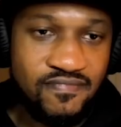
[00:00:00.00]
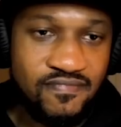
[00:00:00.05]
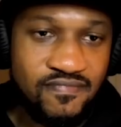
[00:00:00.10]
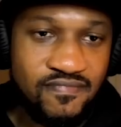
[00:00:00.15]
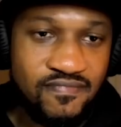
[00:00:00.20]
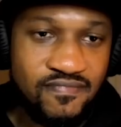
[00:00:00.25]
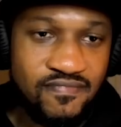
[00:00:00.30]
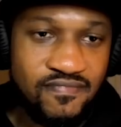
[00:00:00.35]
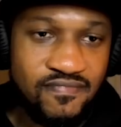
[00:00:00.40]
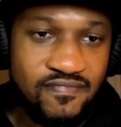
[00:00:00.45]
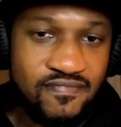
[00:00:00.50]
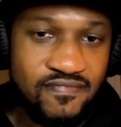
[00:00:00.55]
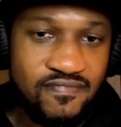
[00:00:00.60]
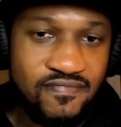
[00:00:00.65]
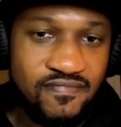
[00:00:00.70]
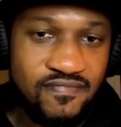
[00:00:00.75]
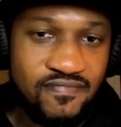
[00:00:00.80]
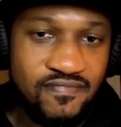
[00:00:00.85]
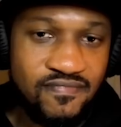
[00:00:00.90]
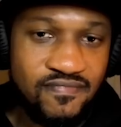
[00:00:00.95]

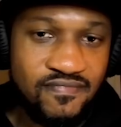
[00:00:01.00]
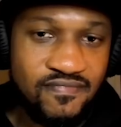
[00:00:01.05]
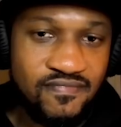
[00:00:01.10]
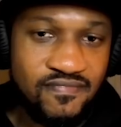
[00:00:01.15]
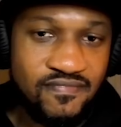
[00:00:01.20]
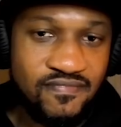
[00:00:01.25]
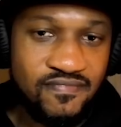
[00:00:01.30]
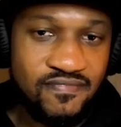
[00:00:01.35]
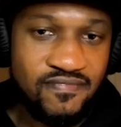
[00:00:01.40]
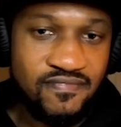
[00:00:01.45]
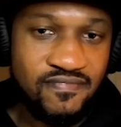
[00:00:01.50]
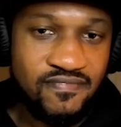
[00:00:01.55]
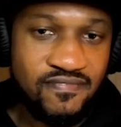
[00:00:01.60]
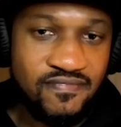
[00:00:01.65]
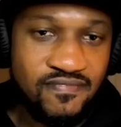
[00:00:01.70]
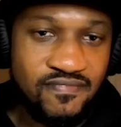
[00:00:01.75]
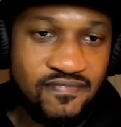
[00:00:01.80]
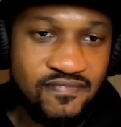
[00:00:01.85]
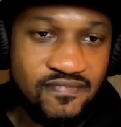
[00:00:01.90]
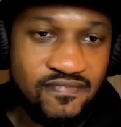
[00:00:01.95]

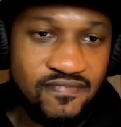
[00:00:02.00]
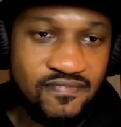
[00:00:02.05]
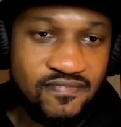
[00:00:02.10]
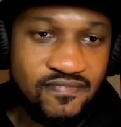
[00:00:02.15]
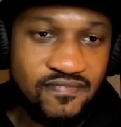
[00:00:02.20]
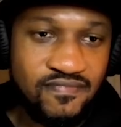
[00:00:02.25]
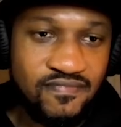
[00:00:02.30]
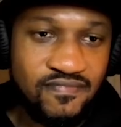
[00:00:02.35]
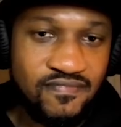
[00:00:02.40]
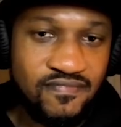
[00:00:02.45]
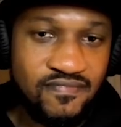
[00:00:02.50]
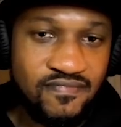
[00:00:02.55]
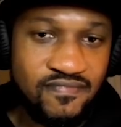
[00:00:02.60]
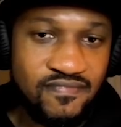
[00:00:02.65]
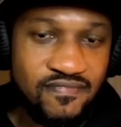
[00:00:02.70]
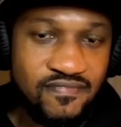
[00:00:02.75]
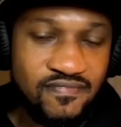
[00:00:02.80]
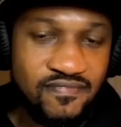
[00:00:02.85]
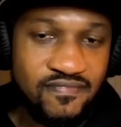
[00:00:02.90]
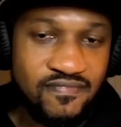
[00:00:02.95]

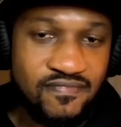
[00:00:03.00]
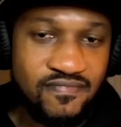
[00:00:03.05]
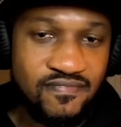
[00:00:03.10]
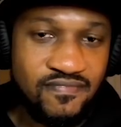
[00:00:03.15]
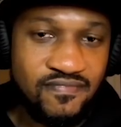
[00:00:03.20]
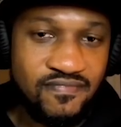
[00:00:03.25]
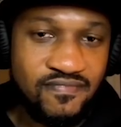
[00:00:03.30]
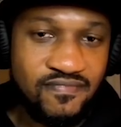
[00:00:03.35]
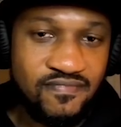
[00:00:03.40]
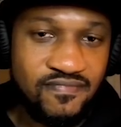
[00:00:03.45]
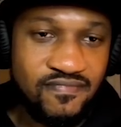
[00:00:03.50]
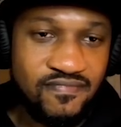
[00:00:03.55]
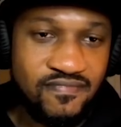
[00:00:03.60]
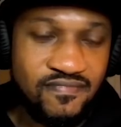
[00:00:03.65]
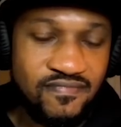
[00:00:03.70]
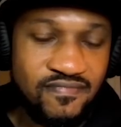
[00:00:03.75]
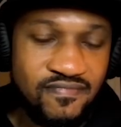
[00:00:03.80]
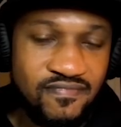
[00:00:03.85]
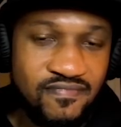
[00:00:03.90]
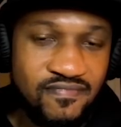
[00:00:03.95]

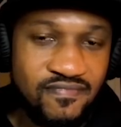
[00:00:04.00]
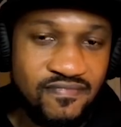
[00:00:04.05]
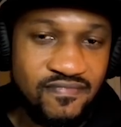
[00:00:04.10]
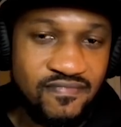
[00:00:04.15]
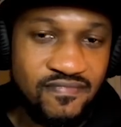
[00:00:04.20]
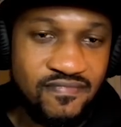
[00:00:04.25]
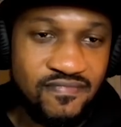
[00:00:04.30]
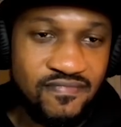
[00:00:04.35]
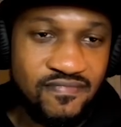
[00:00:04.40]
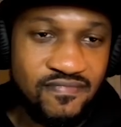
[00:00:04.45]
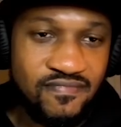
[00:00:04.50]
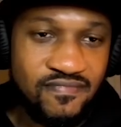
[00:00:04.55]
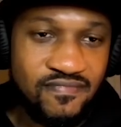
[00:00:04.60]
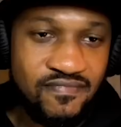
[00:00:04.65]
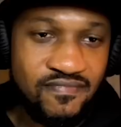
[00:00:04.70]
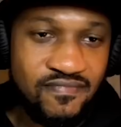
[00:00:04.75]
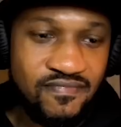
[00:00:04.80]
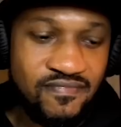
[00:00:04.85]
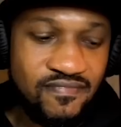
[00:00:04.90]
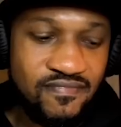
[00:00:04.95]

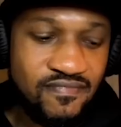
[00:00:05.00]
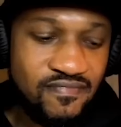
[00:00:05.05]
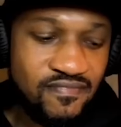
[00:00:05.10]
The person shown says nothing.